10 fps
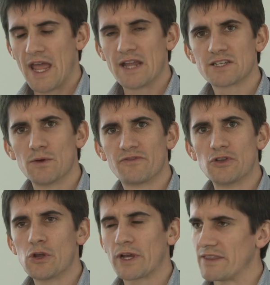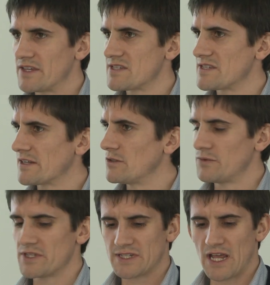And so if you look at this
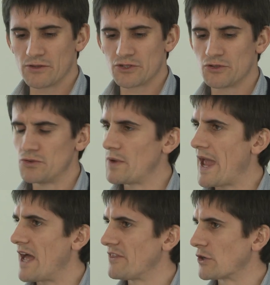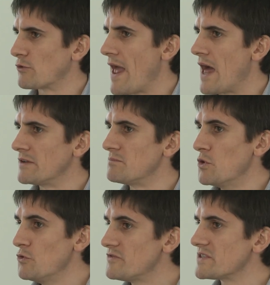signal, this tells you how the ground
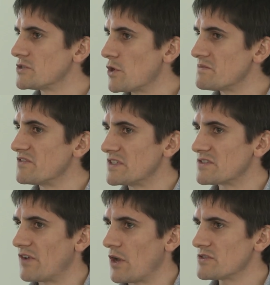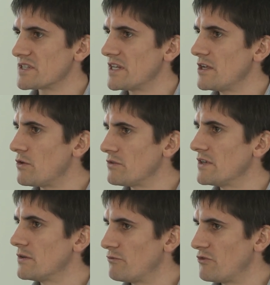moves in terms of its velocity on
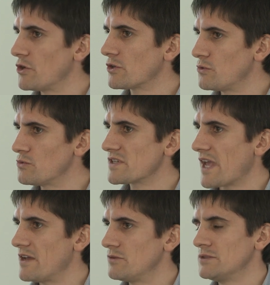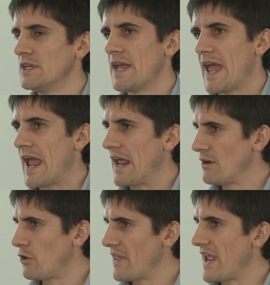the vertical scale,
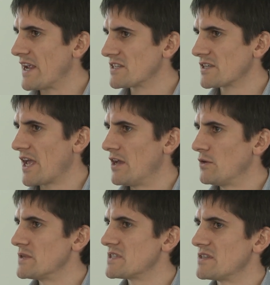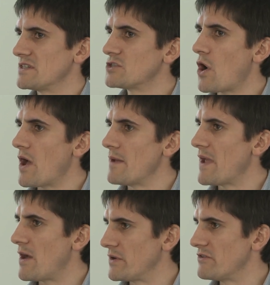and on the X scale is the time,
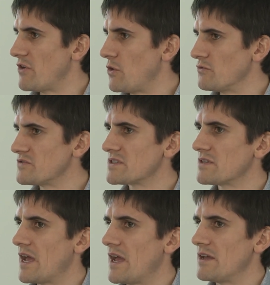how it evolves